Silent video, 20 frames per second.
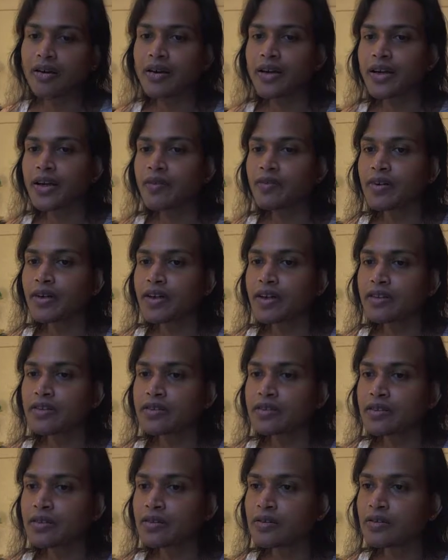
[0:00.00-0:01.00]
Anyway,
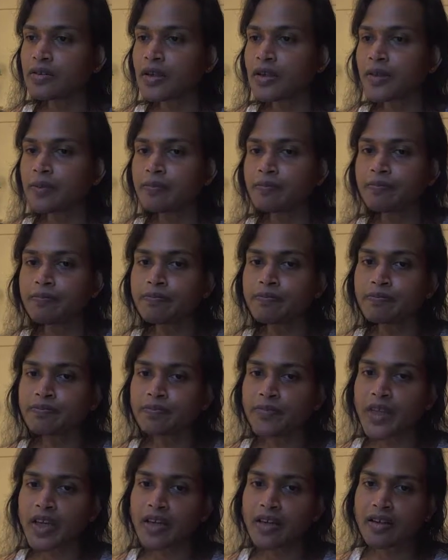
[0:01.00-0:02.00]
so
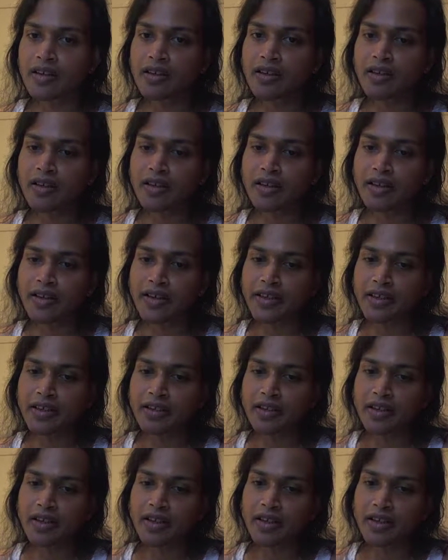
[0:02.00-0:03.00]
yeah, I
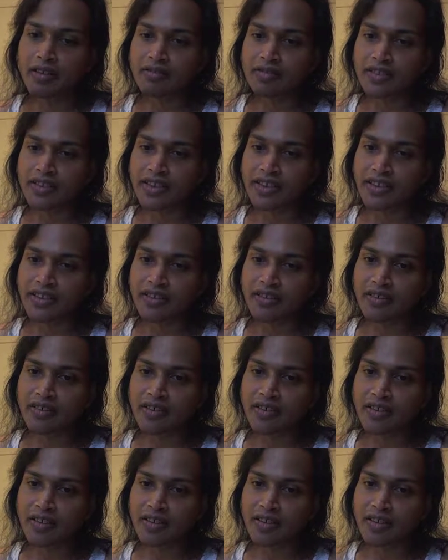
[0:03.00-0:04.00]
was checking
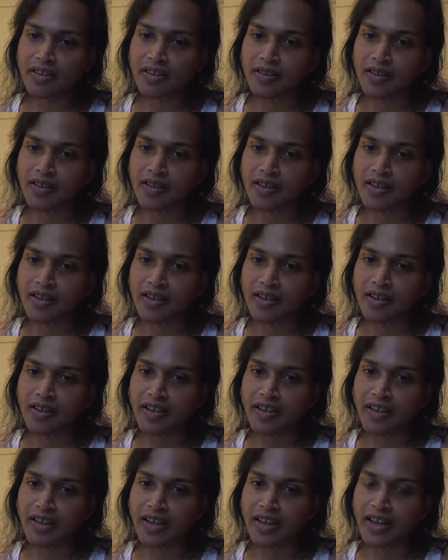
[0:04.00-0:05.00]
on
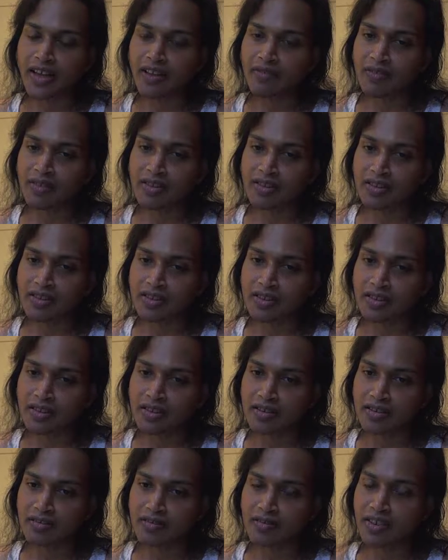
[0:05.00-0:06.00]
like I have a
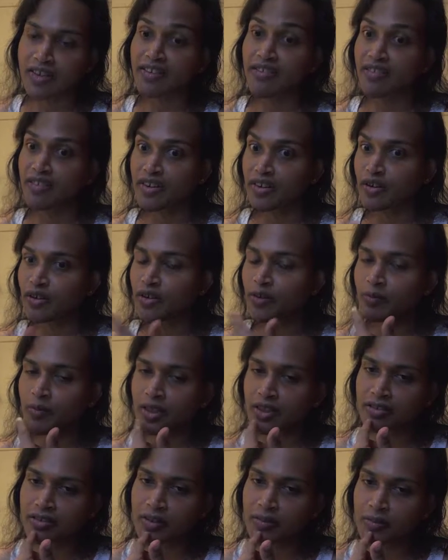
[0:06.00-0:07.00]
well I renewed
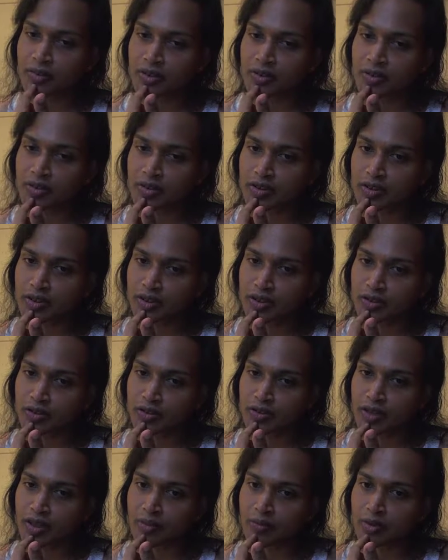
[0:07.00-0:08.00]
my subscription
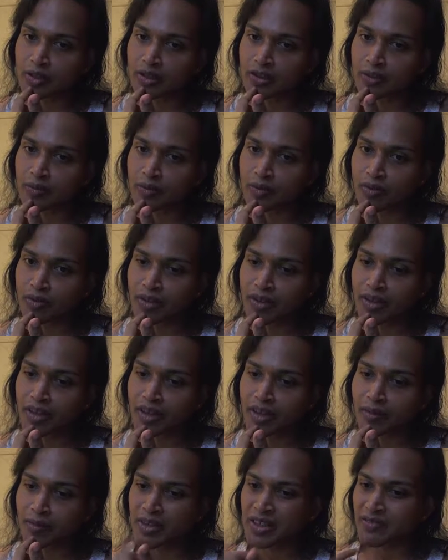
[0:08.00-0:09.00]
to Amazon
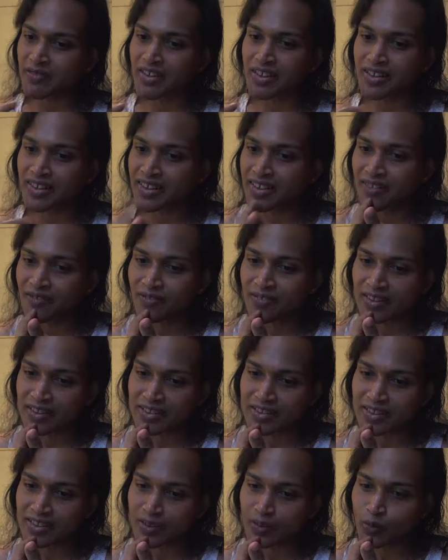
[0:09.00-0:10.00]
Prime, and I've got
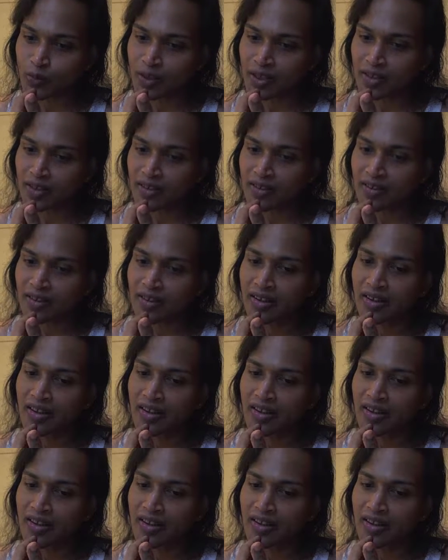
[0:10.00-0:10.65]
Netflix as well,